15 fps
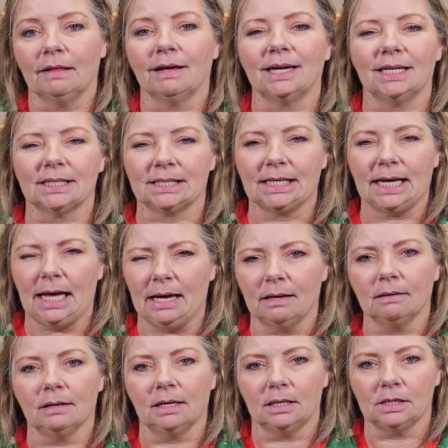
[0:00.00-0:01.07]
Like, it's
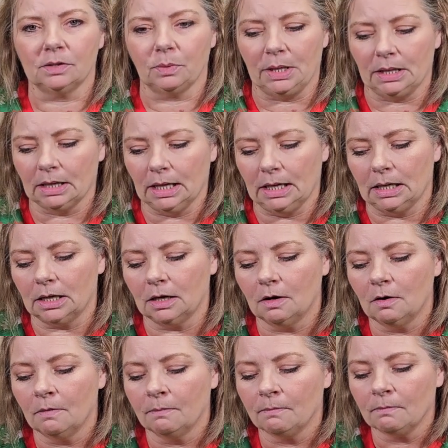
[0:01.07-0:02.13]
candy sweet, like
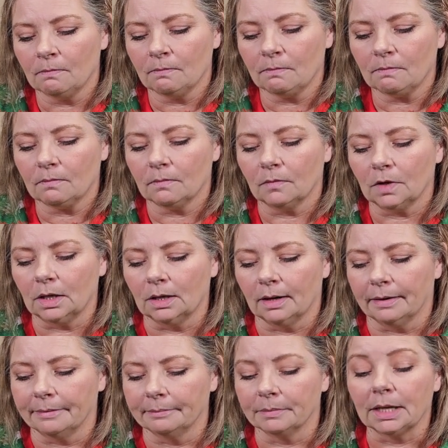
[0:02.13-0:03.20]

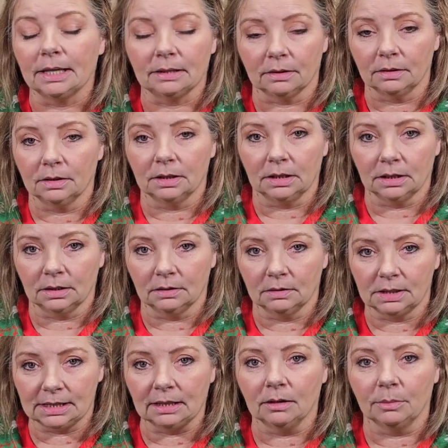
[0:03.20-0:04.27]
the
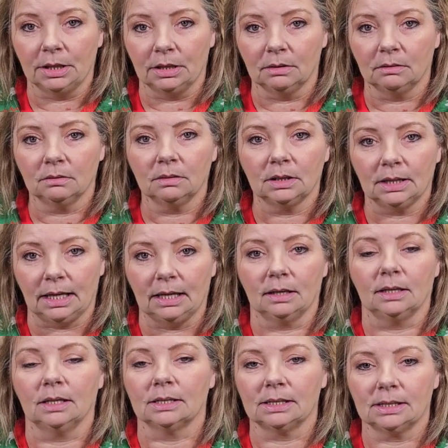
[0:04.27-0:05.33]
cinnamon
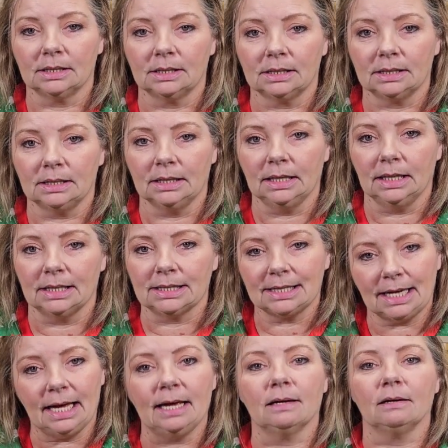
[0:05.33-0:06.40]
candy. It's
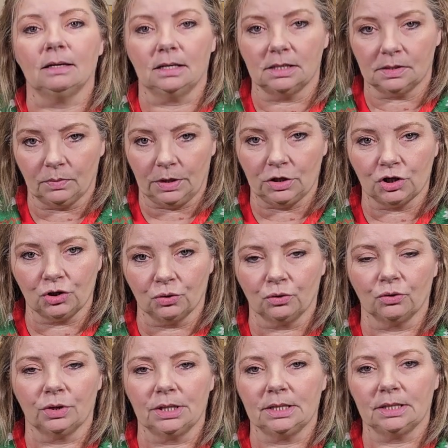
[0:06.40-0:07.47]
candy sweet,
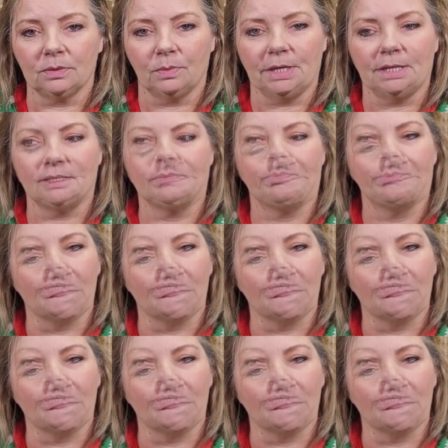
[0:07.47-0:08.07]
sugary sweet.